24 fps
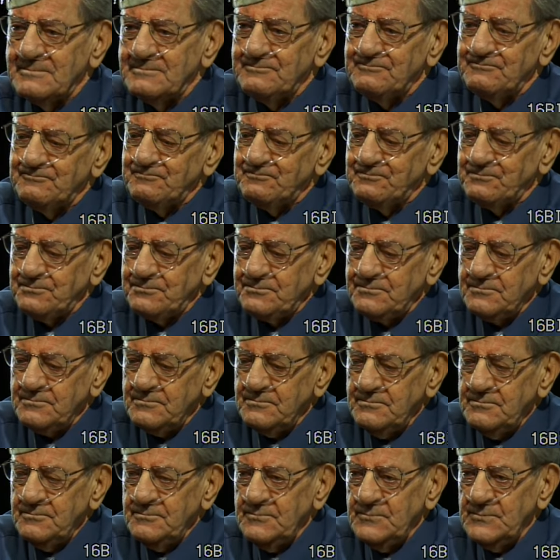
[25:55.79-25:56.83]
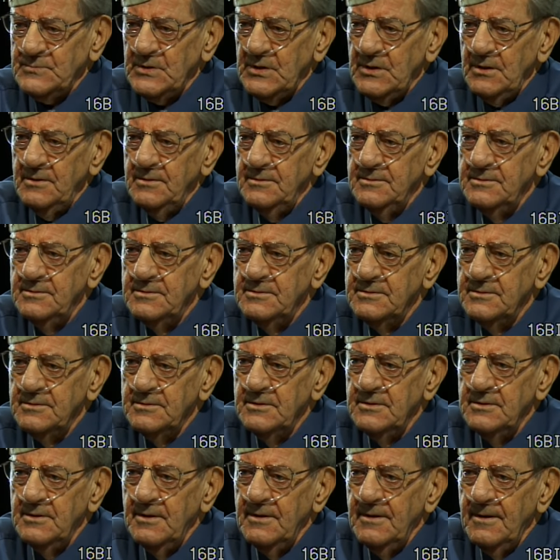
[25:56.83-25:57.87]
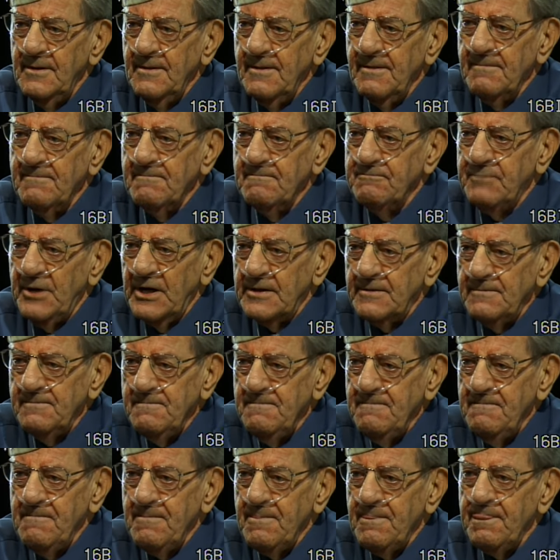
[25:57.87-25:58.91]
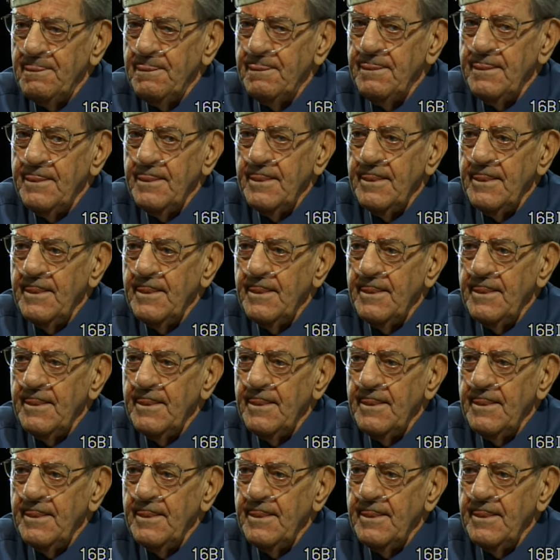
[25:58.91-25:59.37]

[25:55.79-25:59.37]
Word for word: so what about prisoners then? Um? Pardon? Prisoners, like.